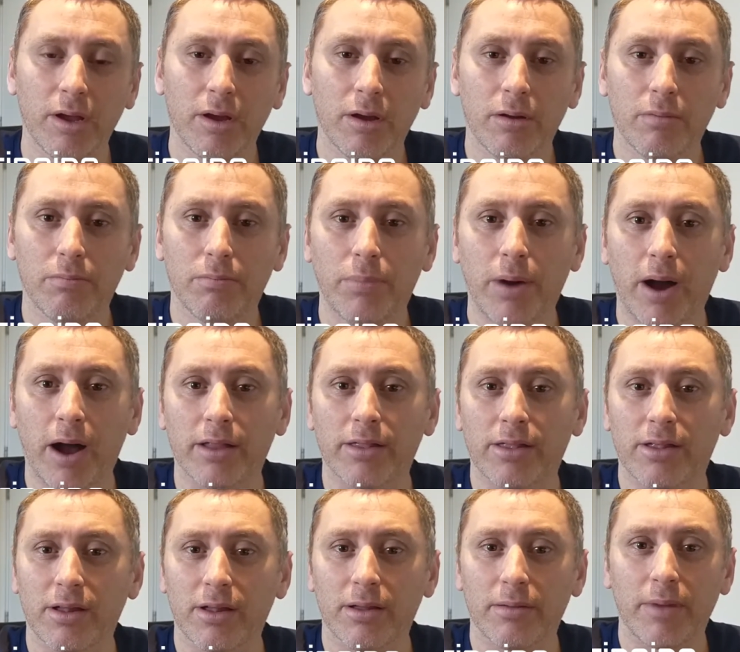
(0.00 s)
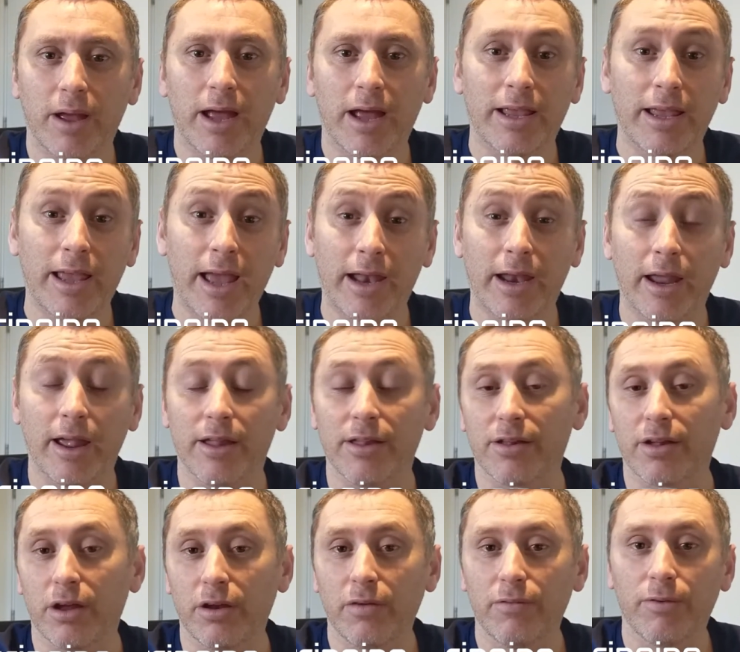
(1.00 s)
But again, it's
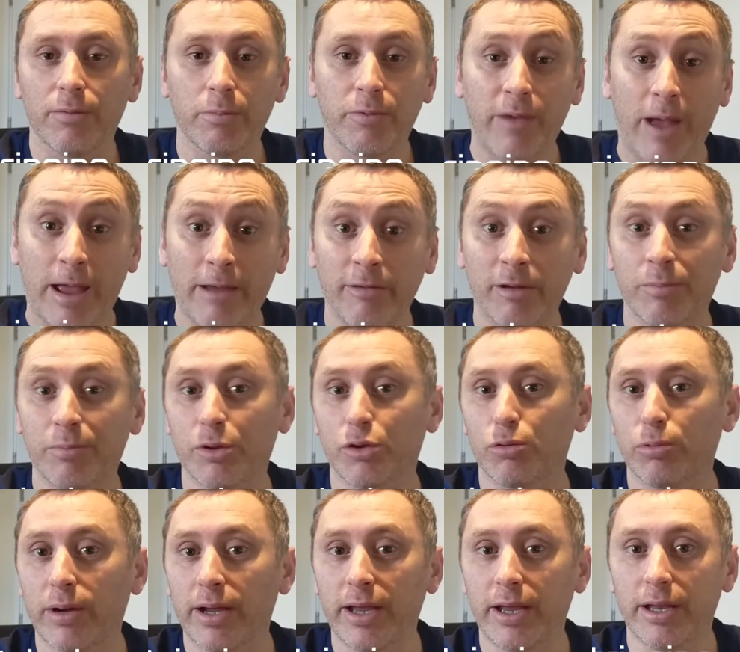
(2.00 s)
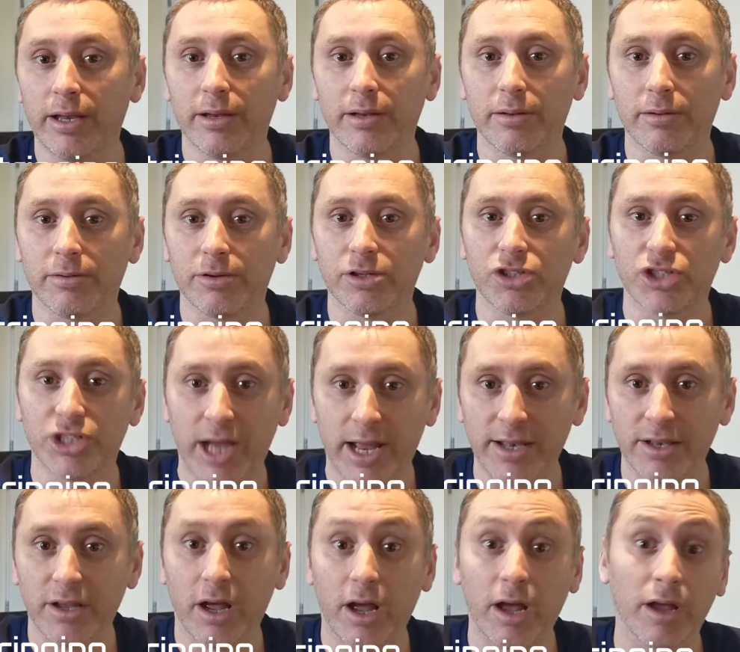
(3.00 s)
going to vary between
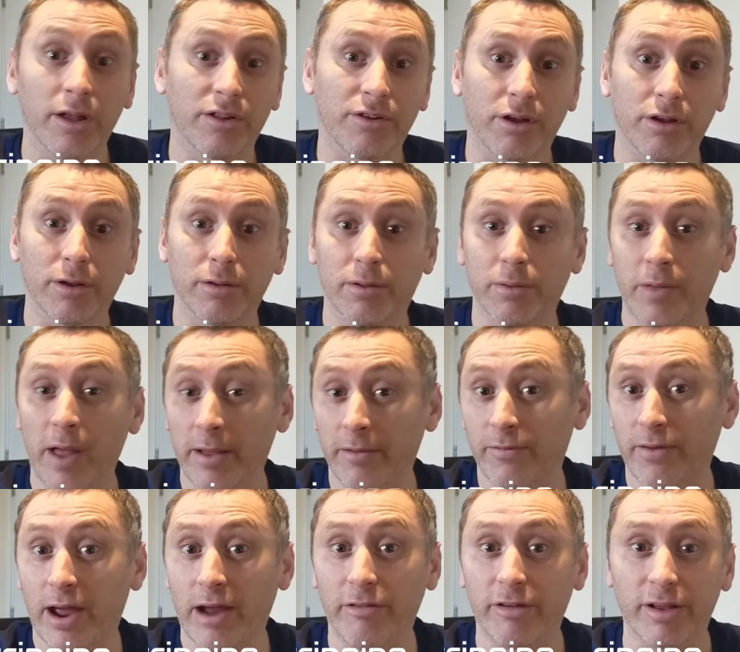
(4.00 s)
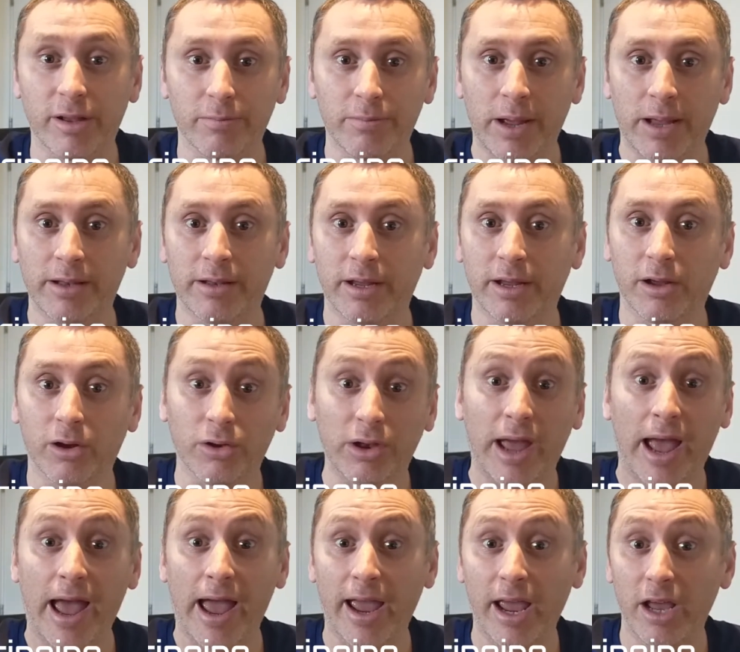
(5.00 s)
gender, it's going to vary depending on
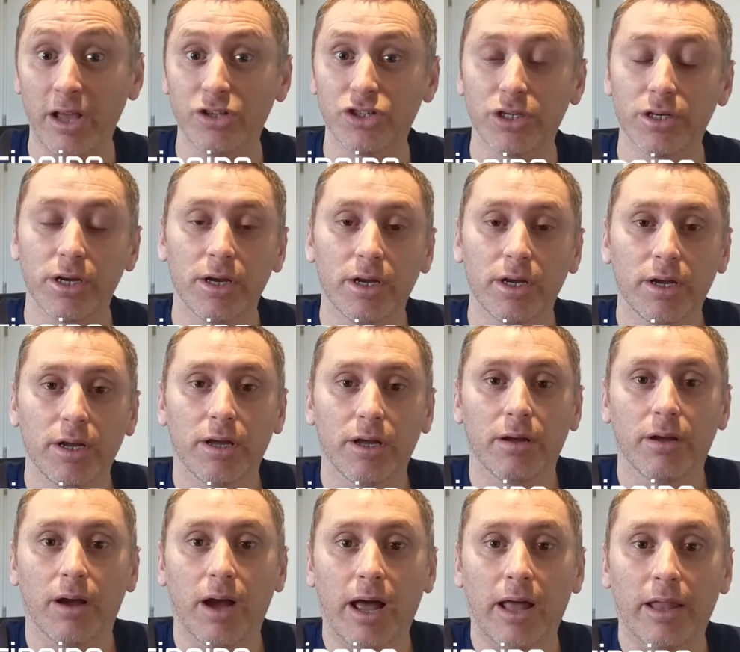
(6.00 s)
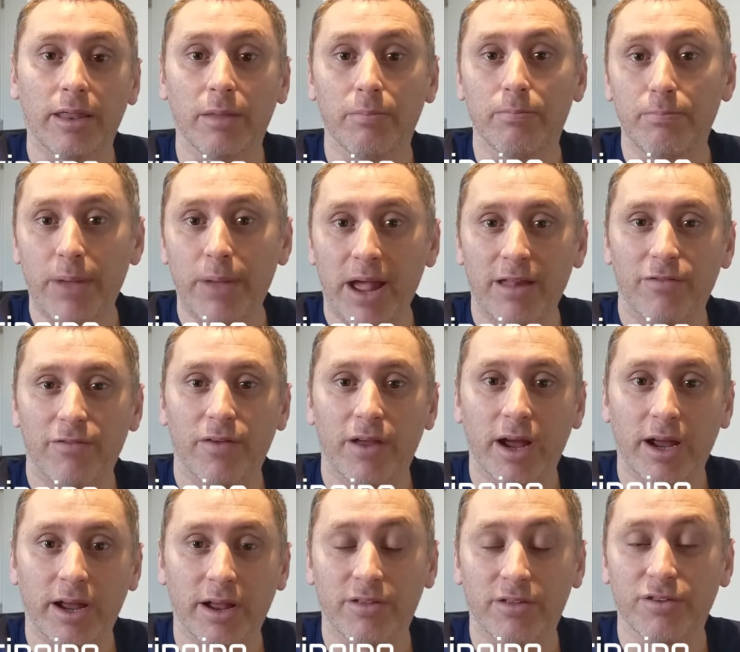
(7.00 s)
age, and the best thing I
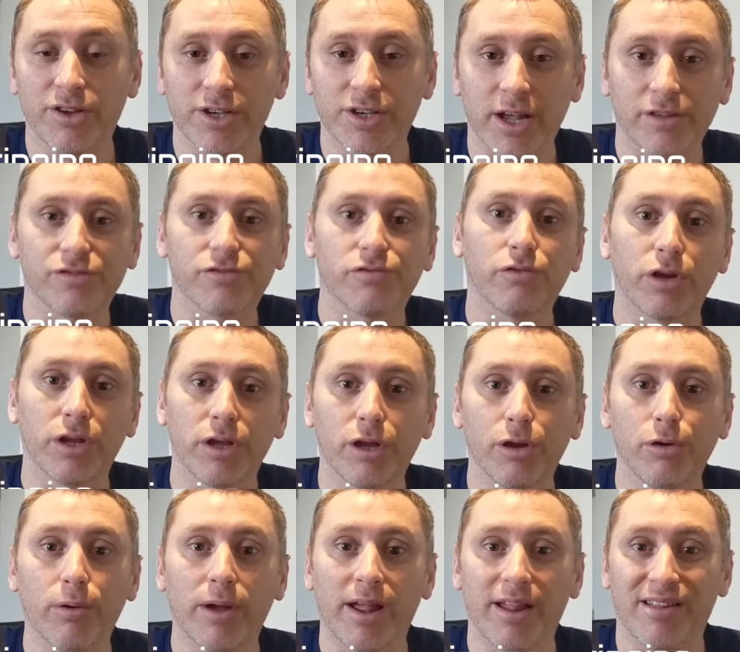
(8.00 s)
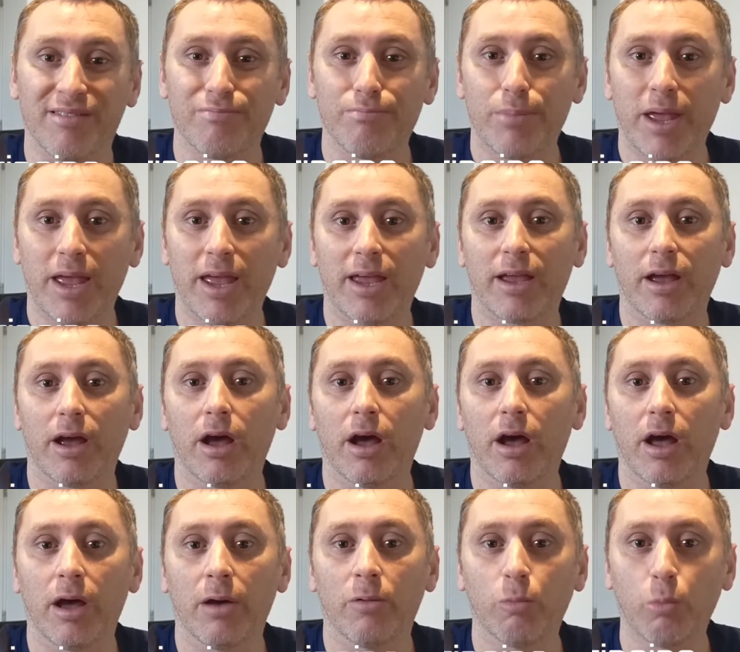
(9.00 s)
can suggest for you is pick
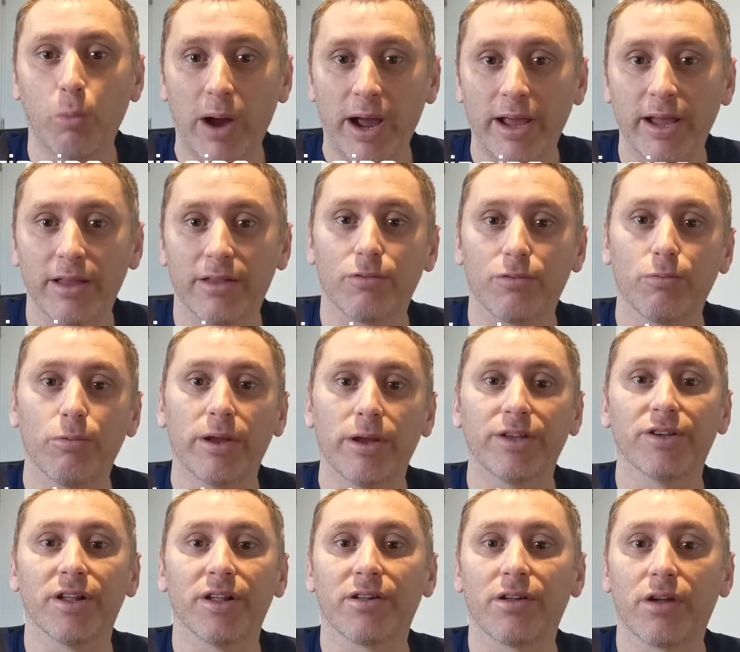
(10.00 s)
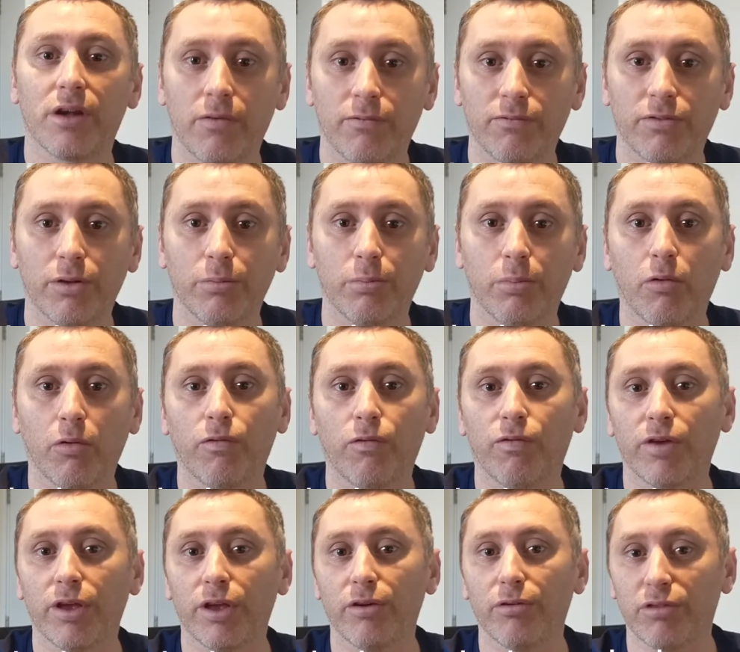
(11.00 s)
a weight which is comfortable for
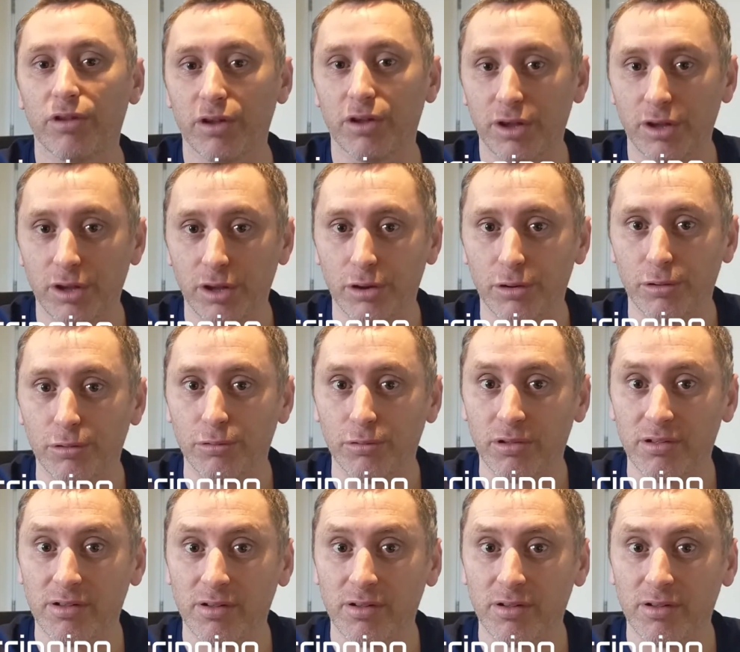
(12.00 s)
you to use.